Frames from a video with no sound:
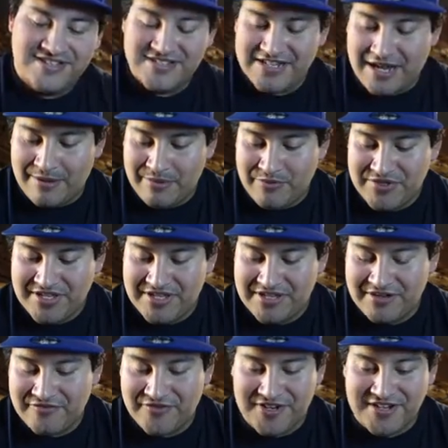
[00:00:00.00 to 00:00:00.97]
Stop it with the
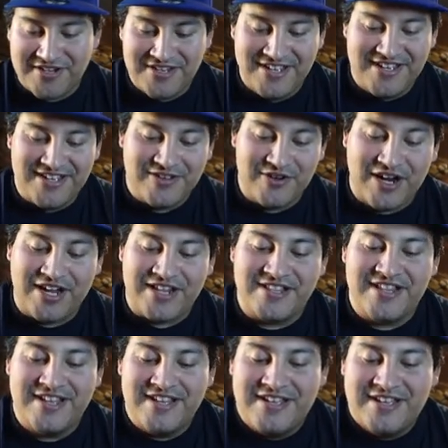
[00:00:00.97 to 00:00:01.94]
silvering. Alright.
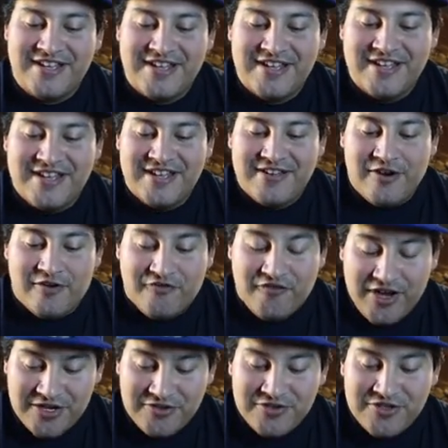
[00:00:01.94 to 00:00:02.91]

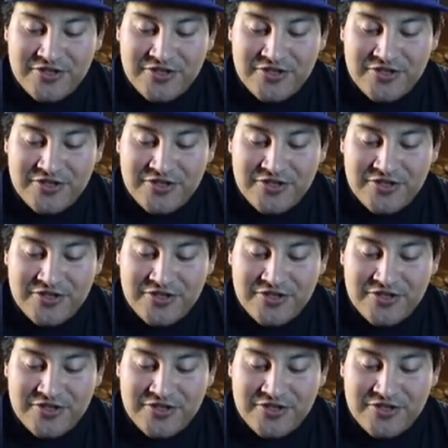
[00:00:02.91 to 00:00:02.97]
Final